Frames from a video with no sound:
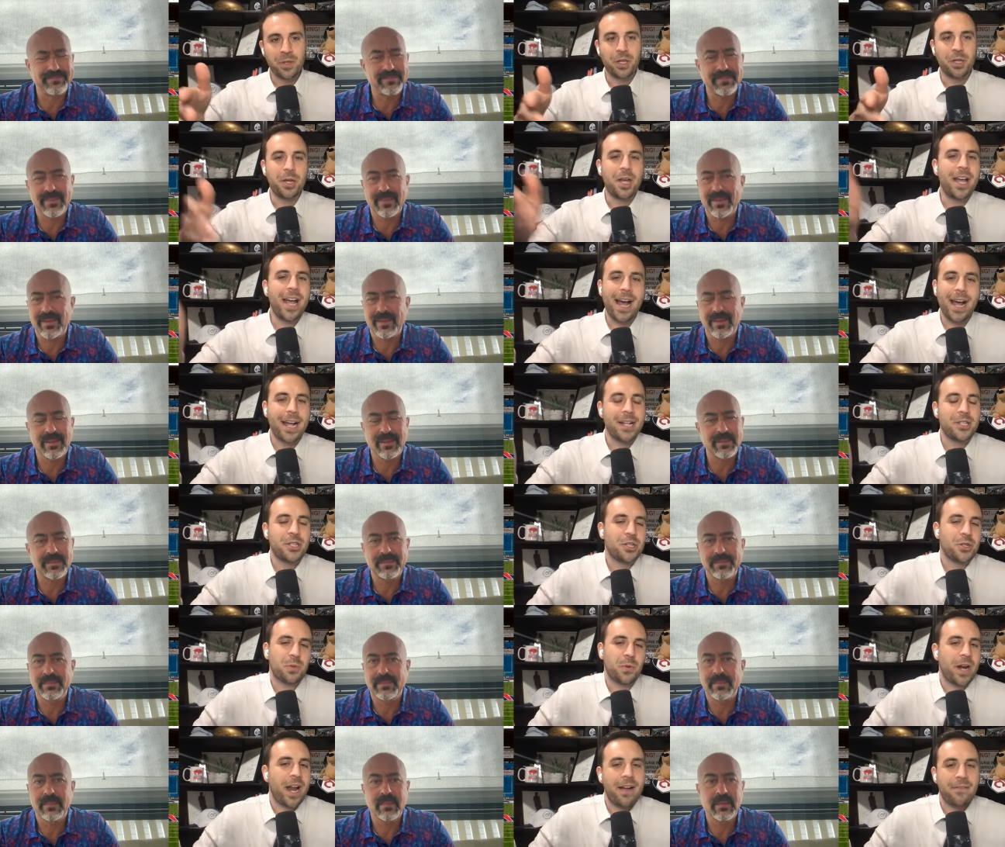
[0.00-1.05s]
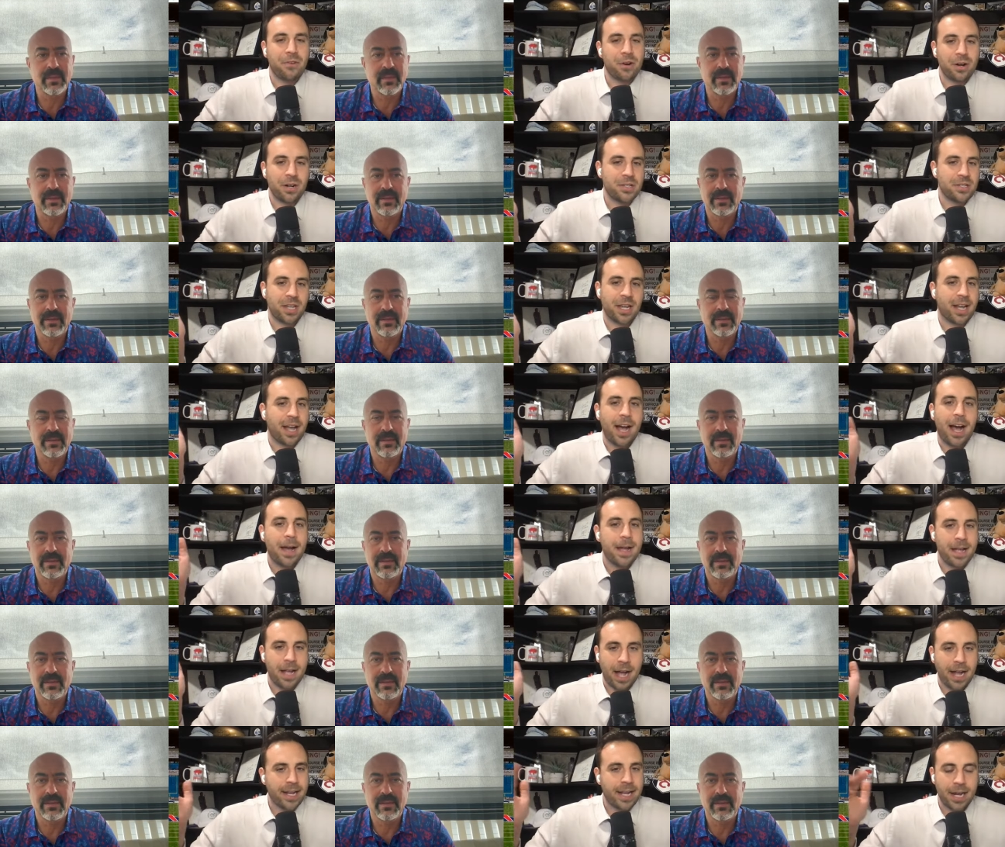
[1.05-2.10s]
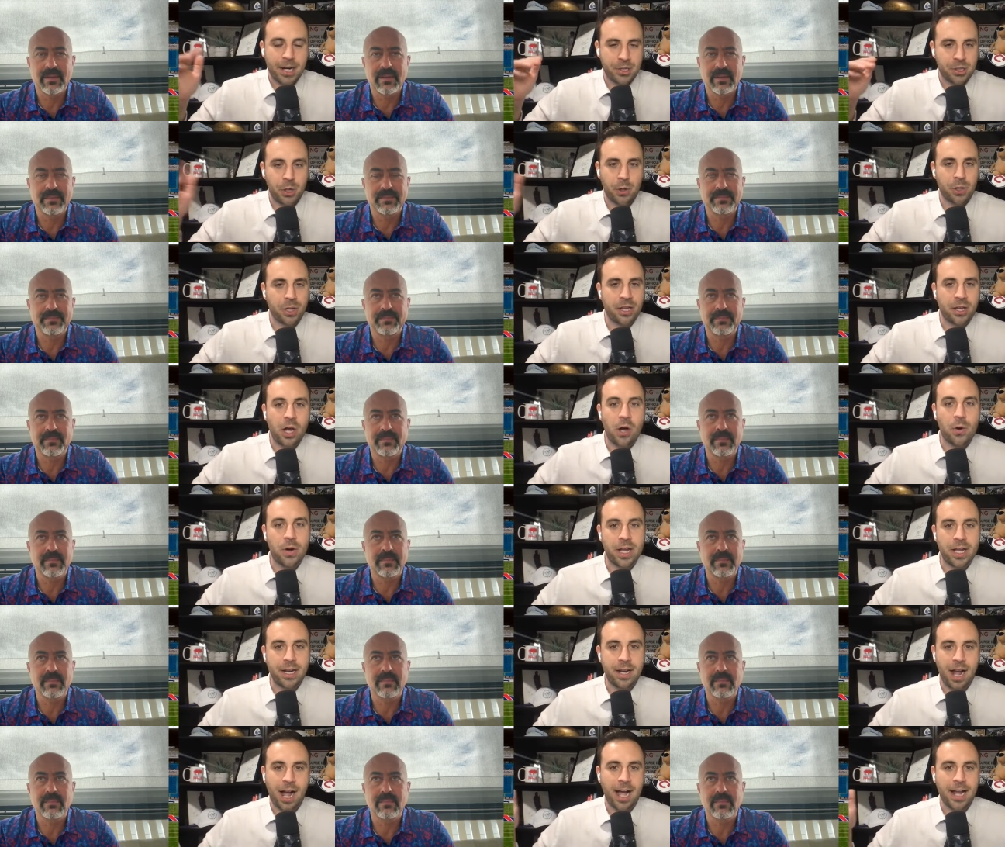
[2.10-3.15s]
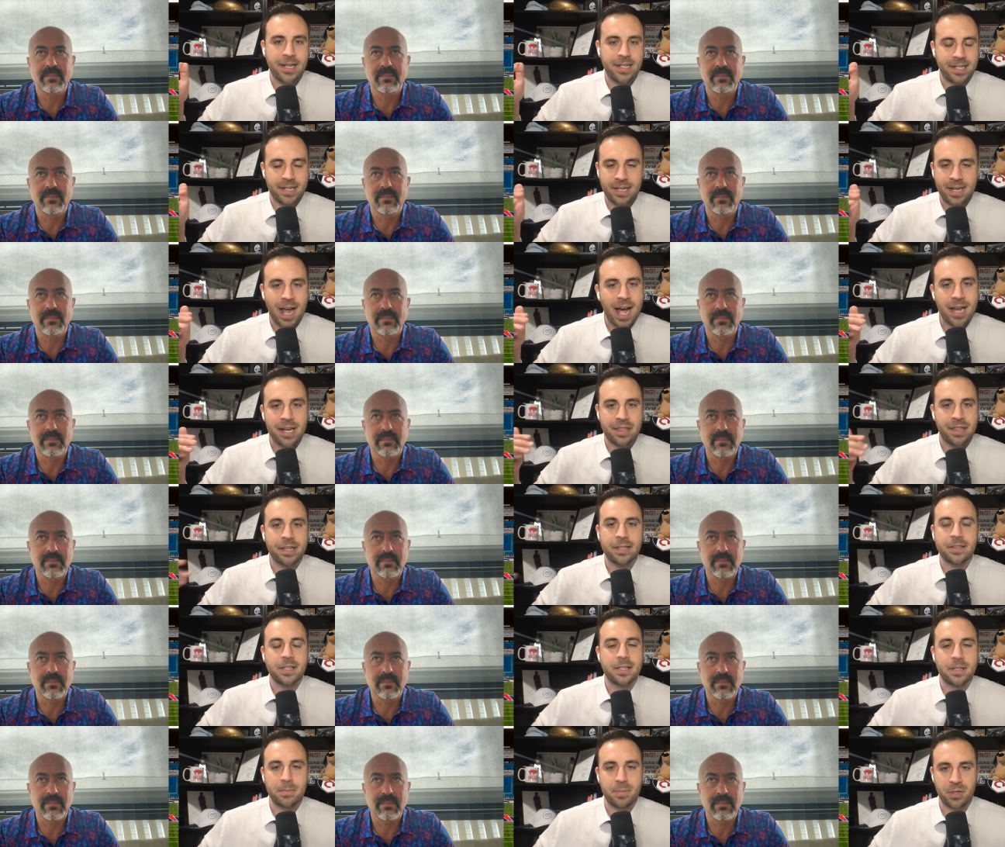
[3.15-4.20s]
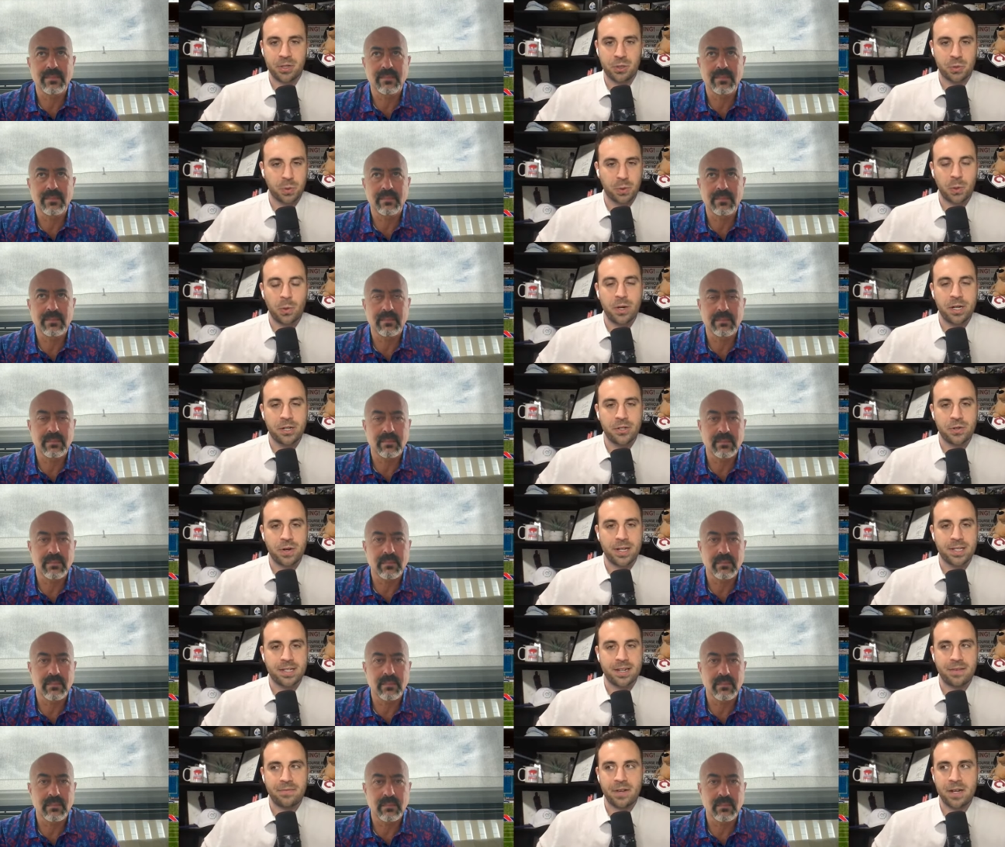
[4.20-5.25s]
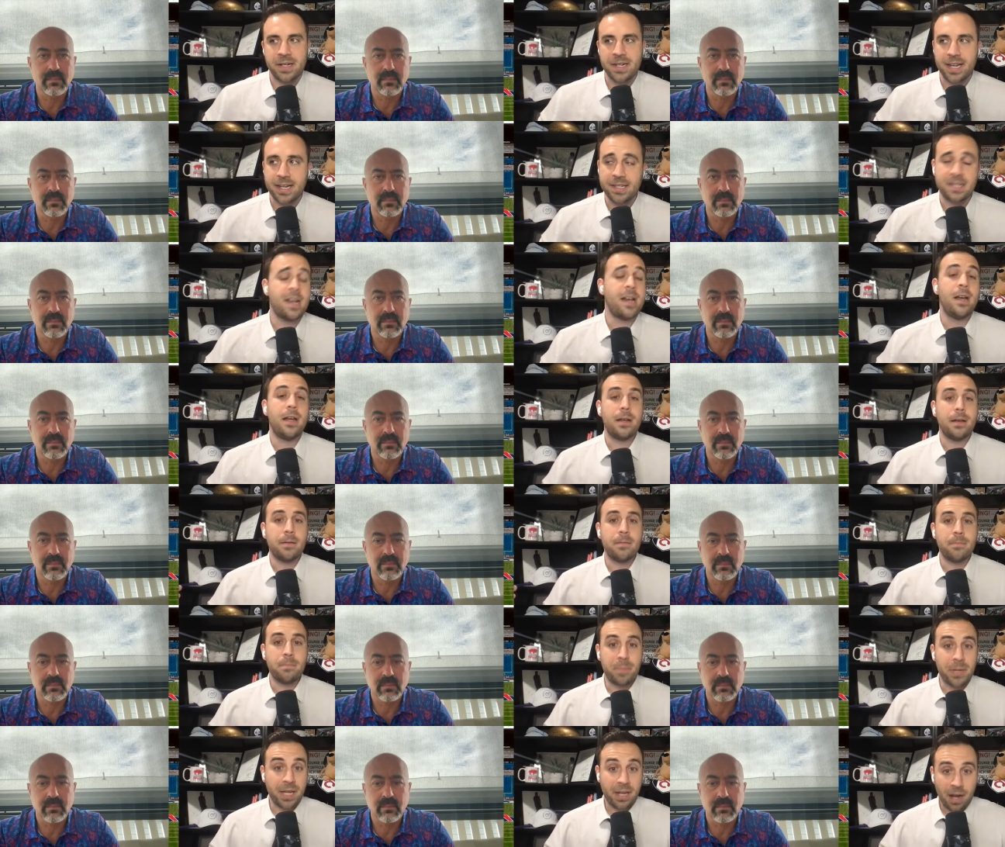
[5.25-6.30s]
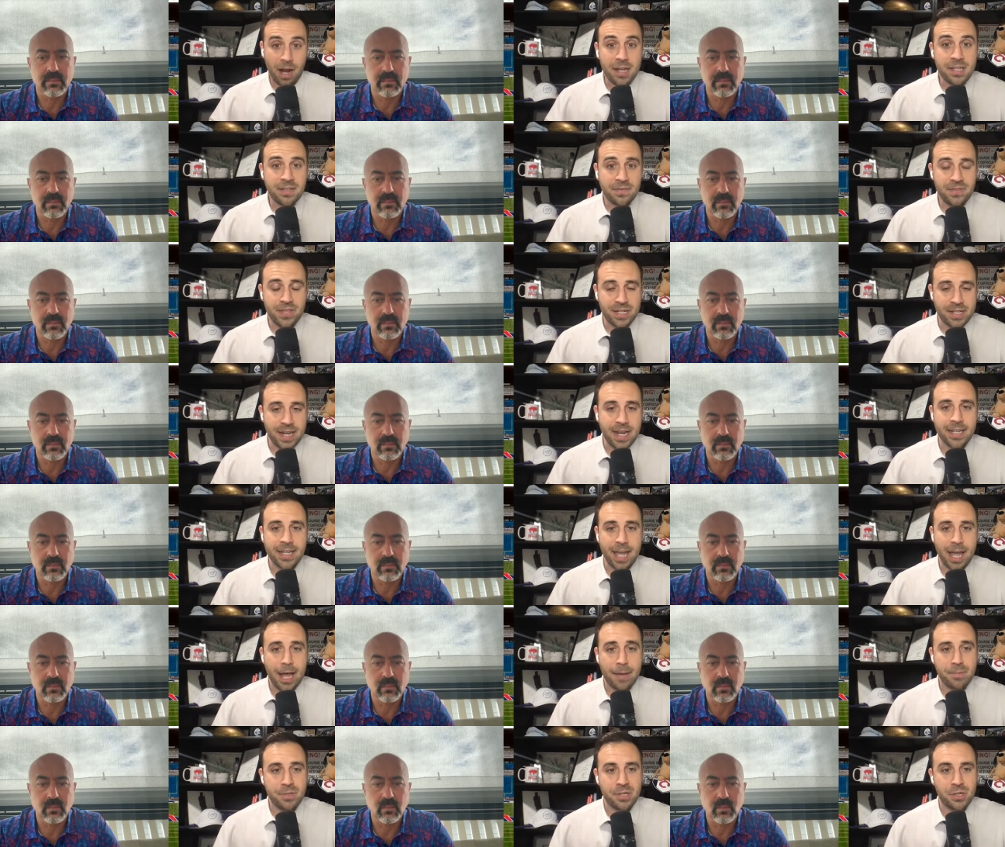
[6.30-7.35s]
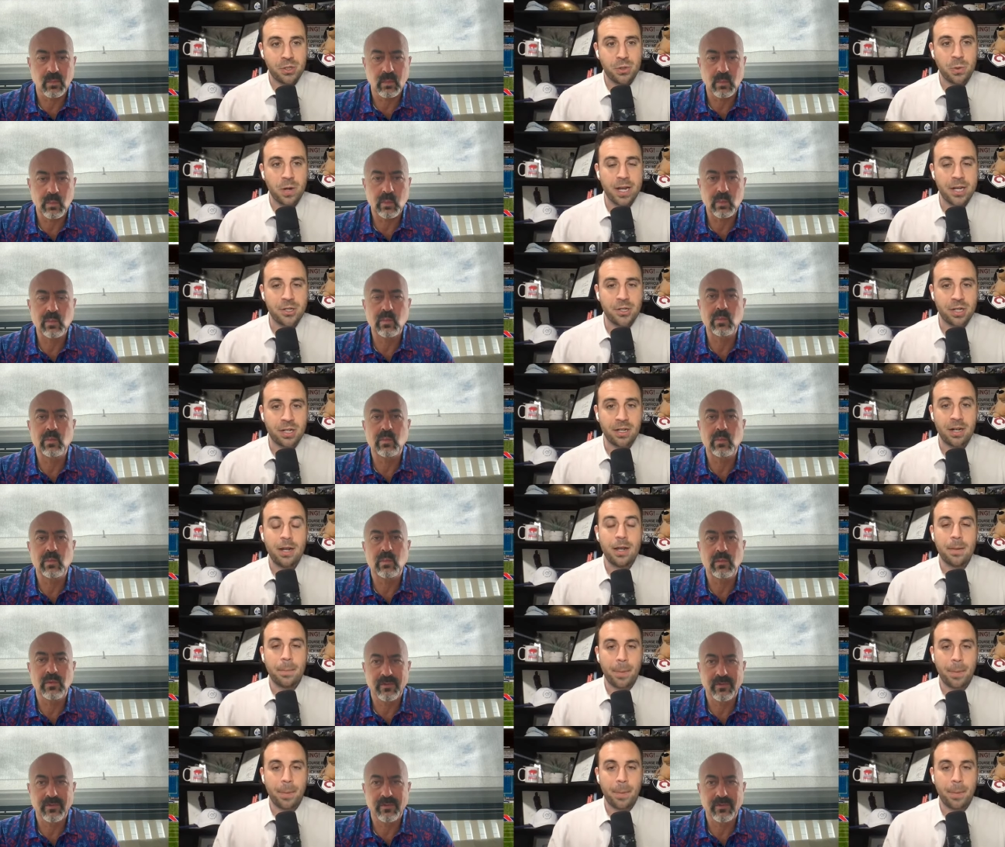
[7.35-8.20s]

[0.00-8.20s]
Speaker 1: yeah, it's just whatever. It's like I, I got to totally own it. I did not think that the Bills were going to trade Stefon Diggs because of the dead cap situation.